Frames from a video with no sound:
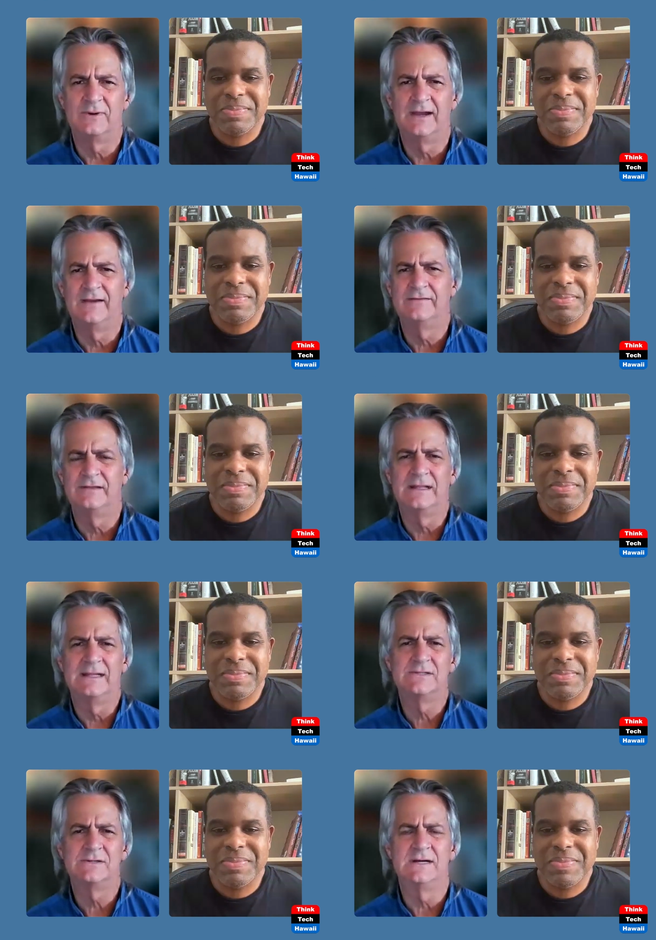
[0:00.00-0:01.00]
Speaker 1: and wires and
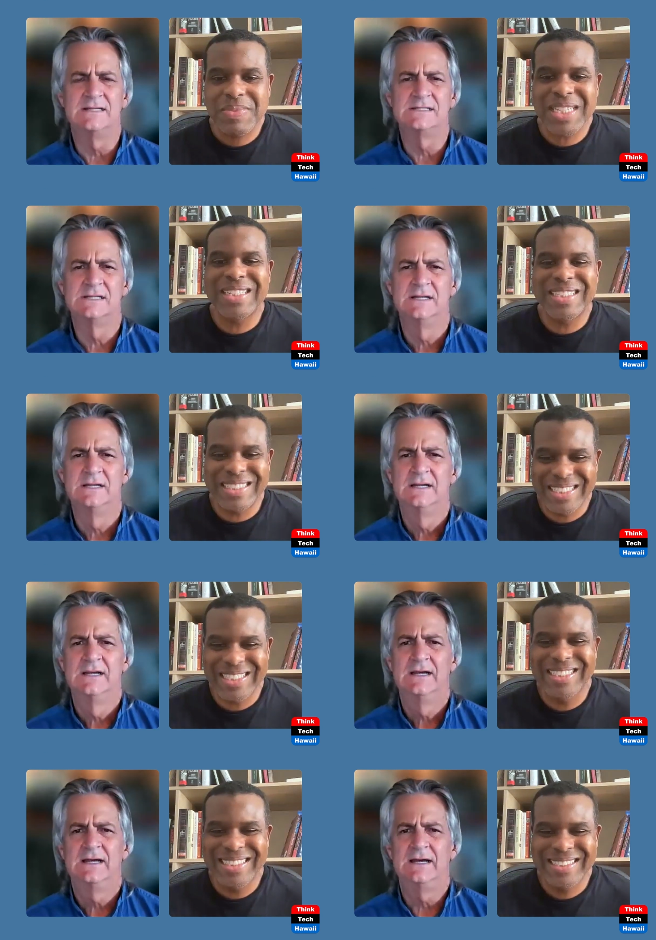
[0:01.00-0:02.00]
electrons
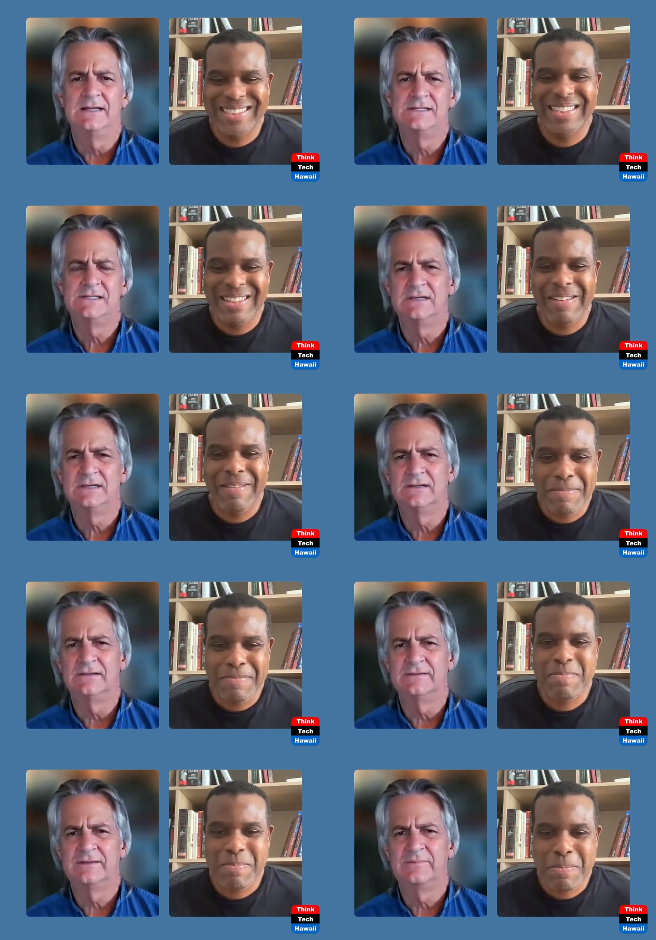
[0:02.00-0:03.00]
until
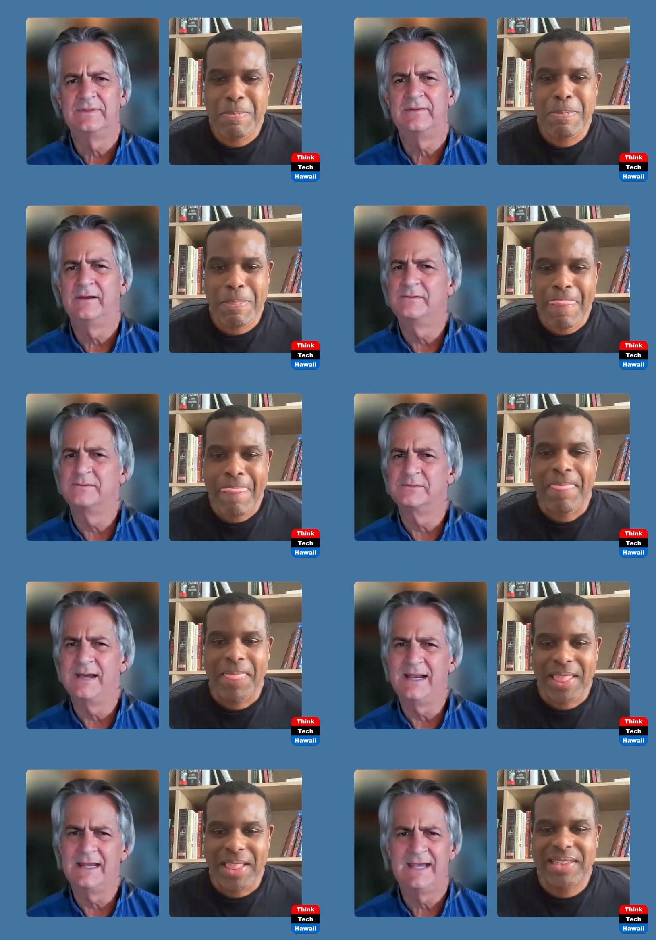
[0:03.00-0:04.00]
something rather
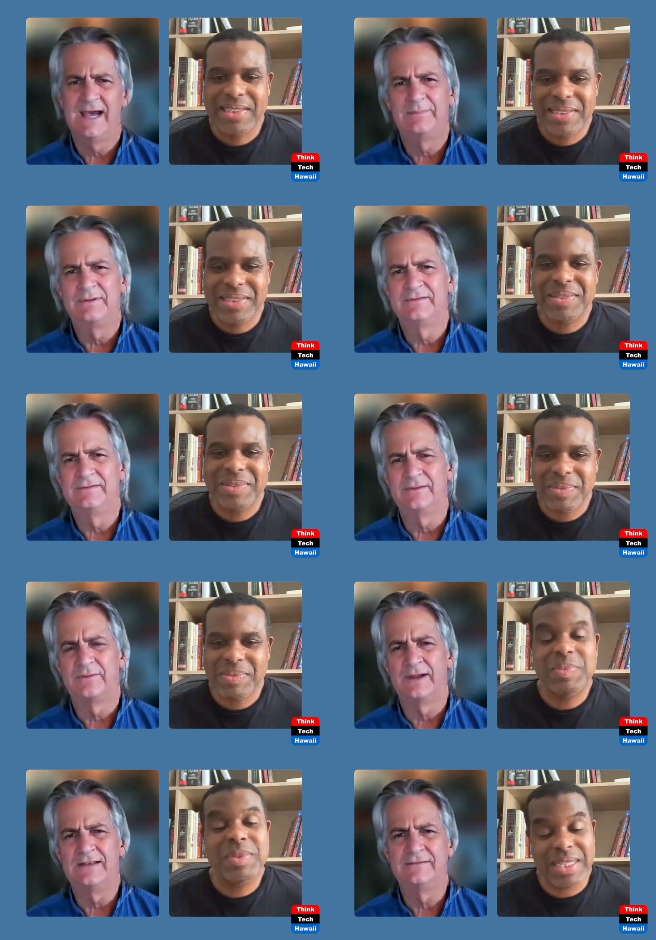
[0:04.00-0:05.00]
dramatic happens that
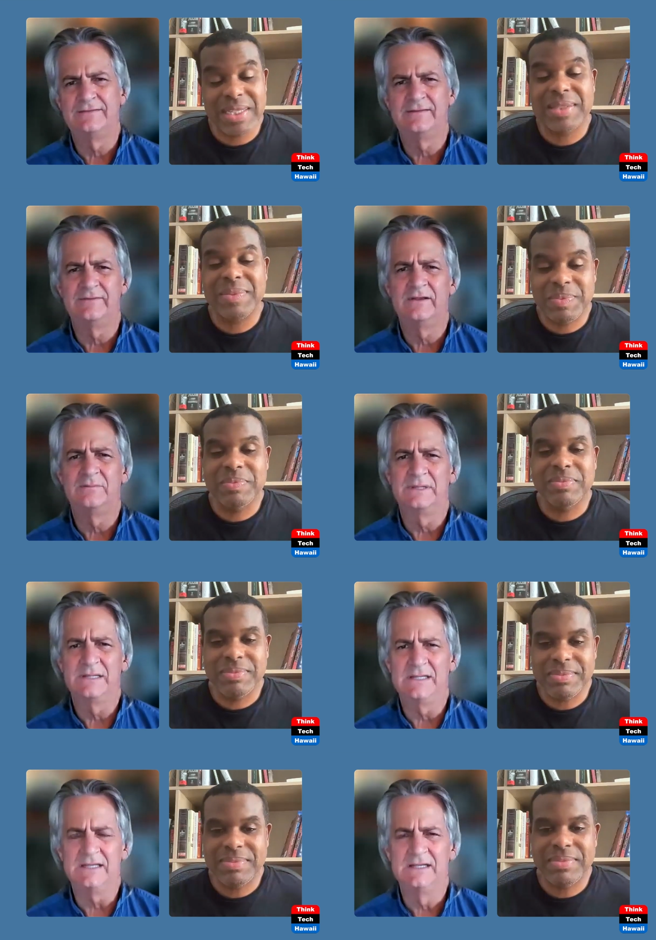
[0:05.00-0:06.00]
threatens the
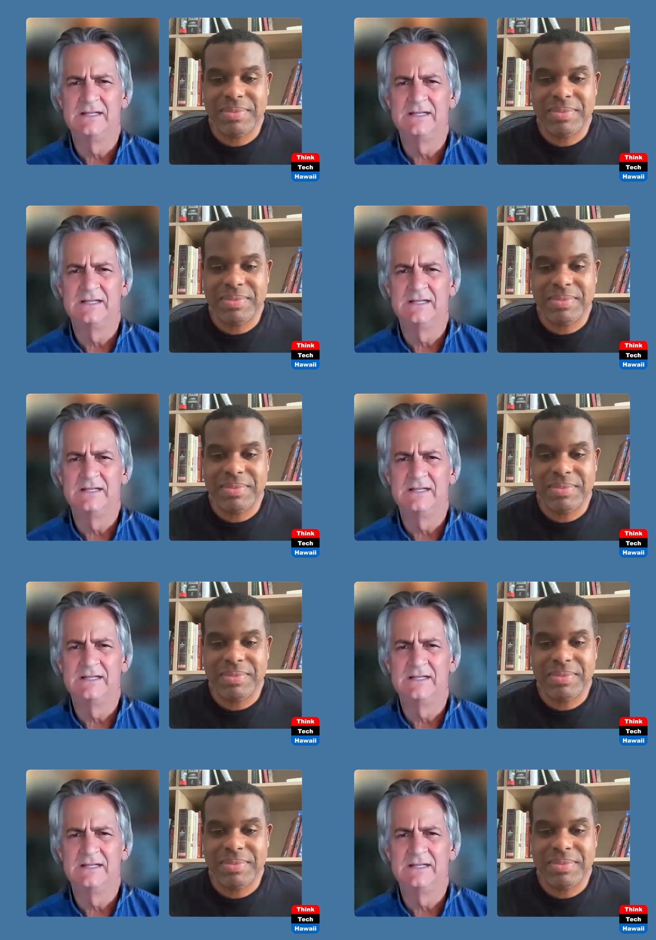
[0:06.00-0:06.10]
availability